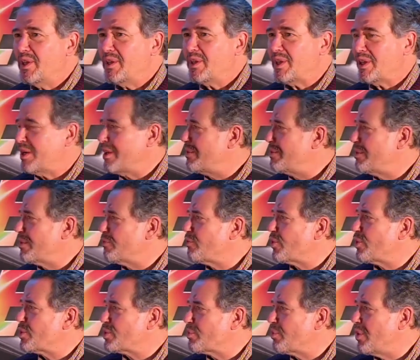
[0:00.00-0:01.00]
the
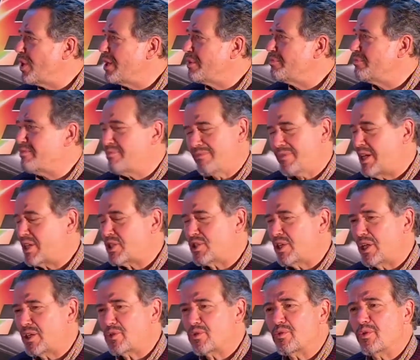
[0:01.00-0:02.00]
first one. That's
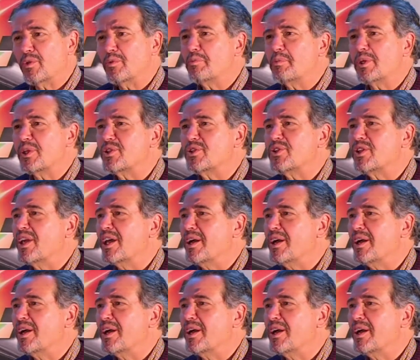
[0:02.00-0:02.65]
not true, but